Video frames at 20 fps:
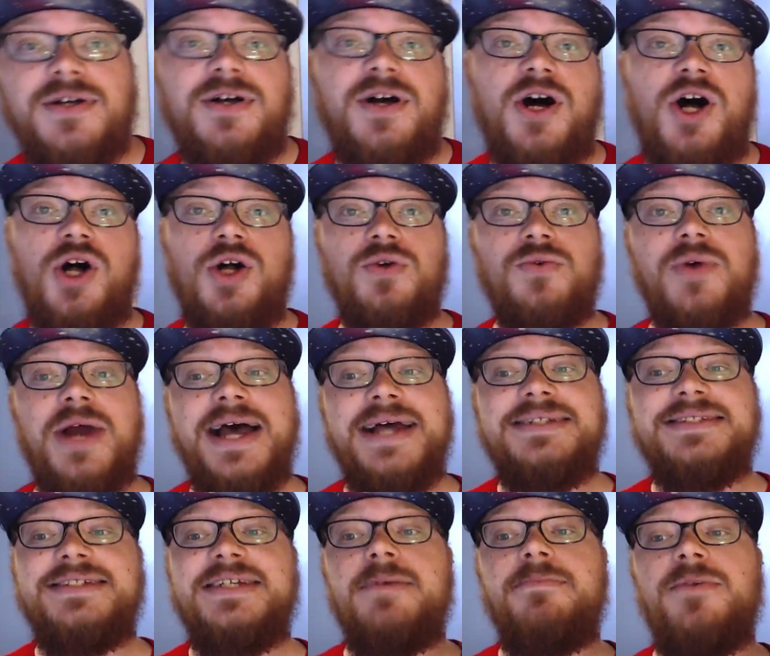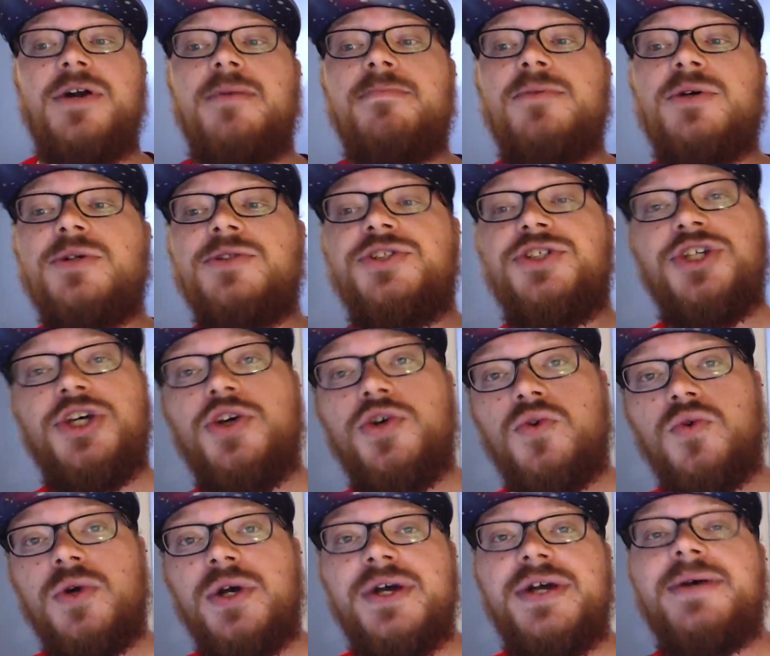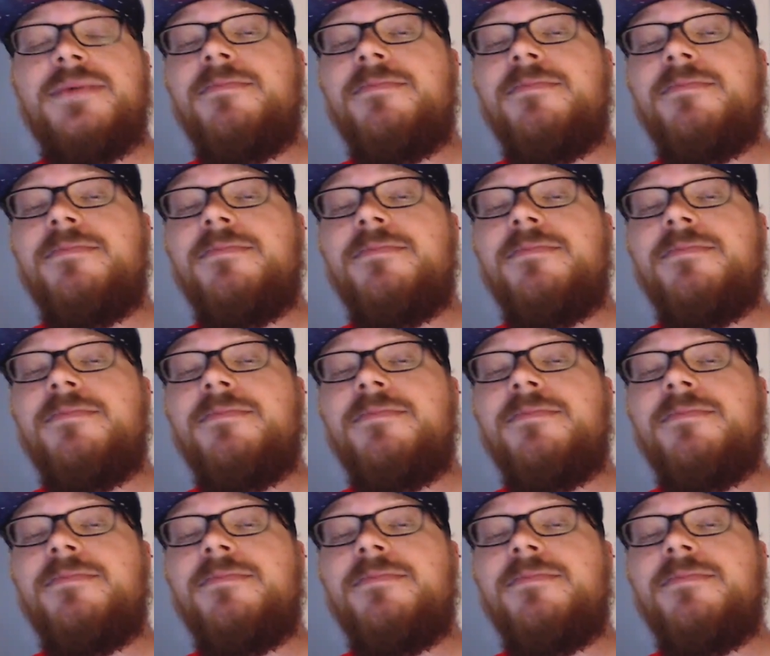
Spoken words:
All right, tip number 2.